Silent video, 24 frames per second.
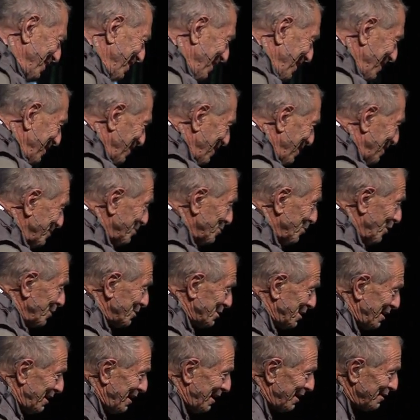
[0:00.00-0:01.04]
now
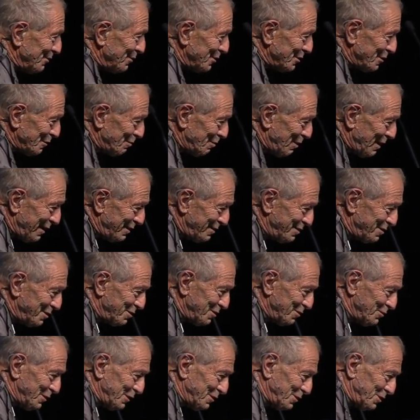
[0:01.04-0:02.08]
Swaziland was a place
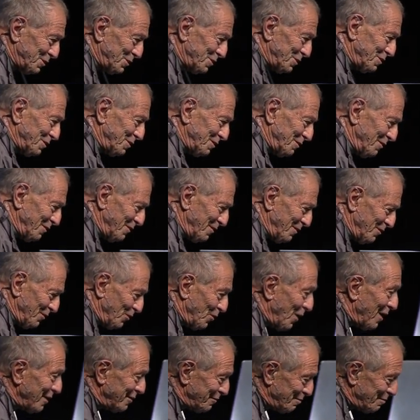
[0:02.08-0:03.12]
to which
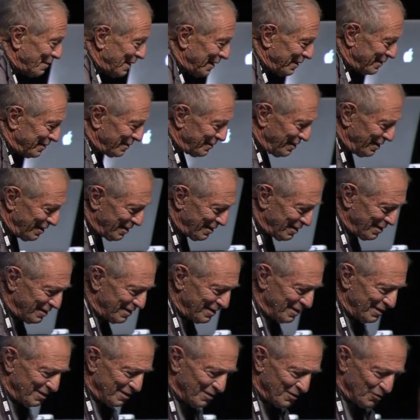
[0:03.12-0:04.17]
white men
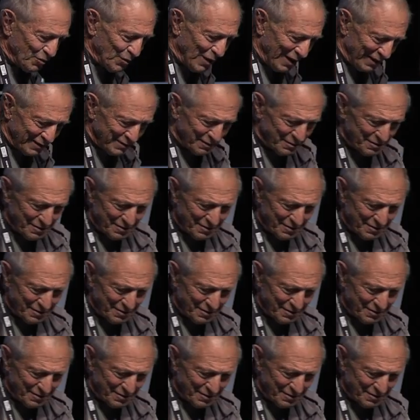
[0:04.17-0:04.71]
went